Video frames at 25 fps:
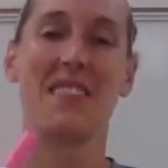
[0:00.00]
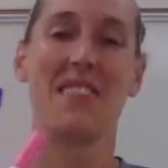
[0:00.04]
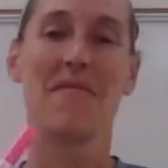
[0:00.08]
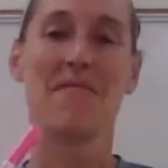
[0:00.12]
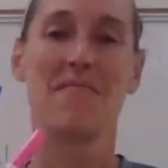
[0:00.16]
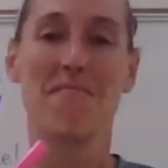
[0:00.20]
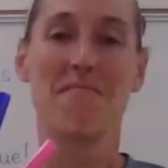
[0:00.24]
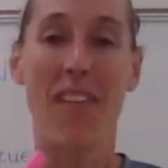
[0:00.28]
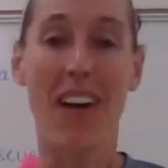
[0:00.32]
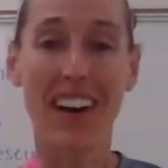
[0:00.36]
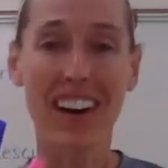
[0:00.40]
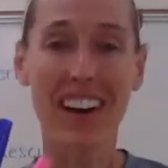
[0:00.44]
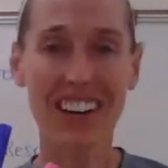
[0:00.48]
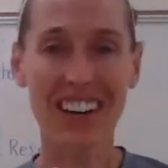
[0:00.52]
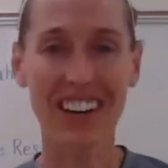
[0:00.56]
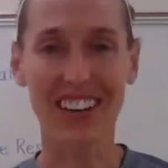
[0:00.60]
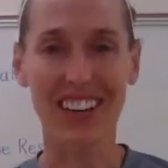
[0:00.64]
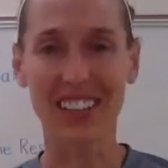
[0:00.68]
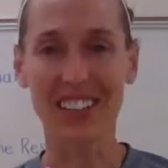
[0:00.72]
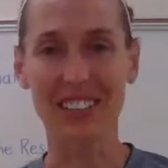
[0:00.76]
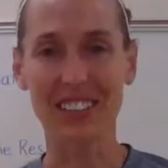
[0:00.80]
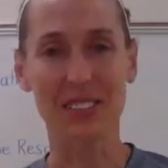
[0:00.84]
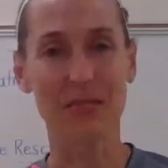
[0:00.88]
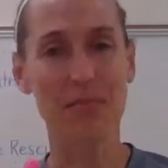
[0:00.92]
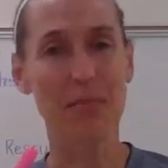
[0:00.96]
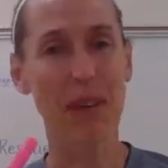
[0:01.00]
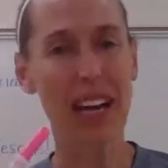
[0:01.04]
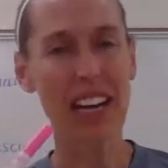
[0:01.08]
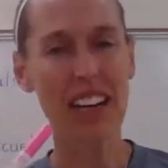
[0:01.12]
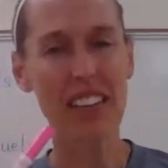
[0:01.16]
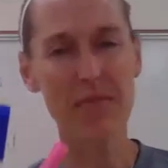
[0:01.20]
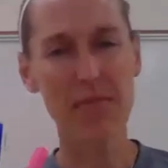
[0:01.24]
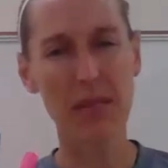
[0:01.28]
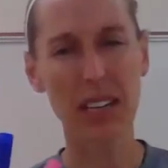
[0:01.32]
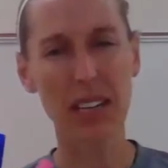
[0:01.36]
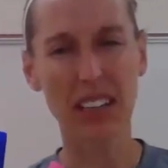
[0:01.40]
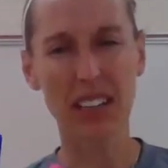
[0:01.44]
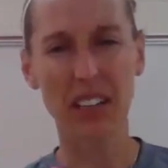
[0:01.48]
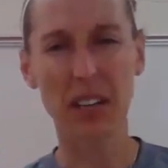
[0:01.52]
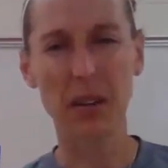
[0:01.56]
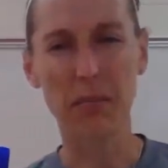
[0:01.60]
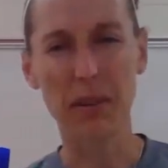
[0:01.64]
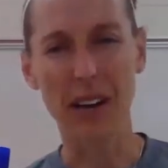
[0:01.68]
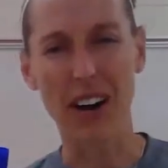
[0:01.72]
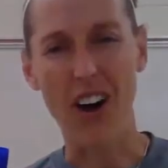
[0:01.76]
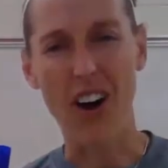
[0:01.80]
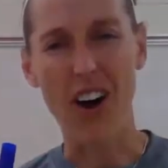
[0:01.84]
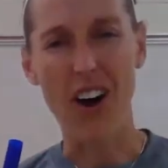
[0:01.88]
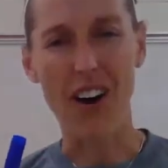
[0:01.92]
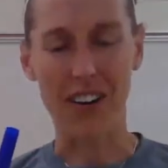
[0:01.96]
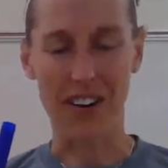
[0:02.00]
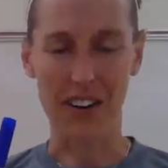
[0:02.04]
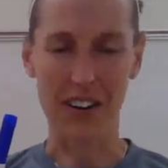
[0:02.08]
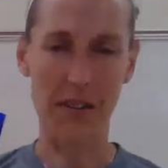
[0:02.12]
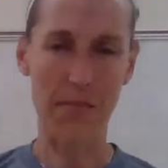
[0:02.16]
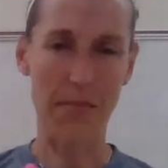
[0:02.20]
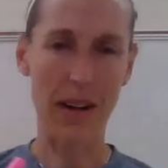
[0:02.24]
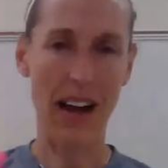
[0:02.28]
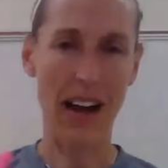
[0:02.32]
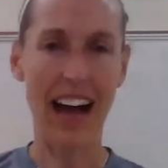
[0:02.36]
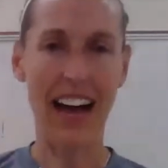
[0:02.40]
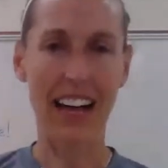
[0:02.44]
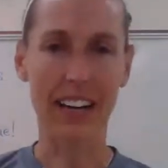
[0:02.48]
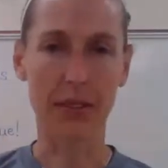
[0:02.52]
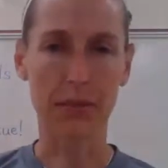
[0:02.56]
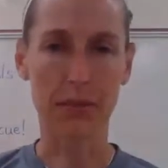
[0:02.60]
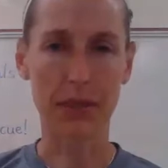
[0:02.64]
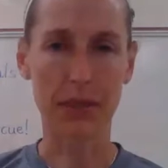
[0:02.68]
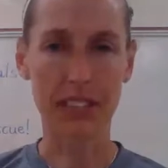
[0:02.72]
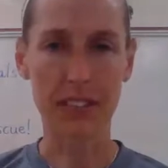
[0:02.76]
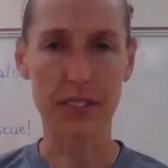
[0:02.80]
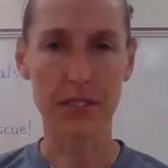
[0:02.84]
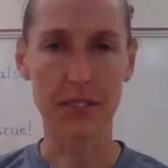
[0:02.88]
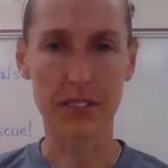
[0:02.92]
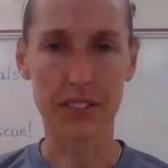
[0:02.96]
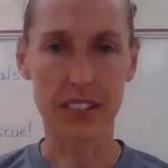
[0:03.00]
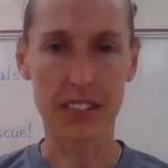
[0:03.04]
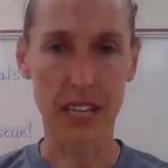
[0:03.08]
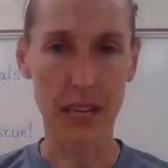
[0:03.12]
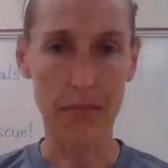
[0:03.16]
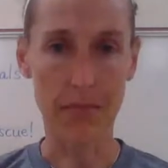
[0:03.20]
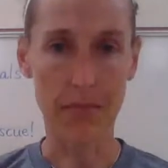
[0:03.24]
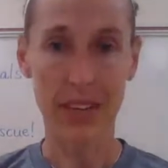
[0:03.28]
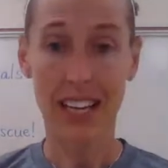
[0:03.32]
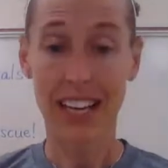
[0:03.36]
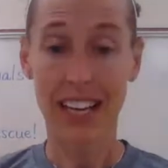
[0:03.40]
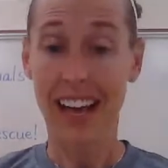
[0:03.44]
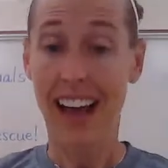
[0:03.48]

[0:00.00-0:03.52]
Markers might have been a little bit hard about how to reuse them.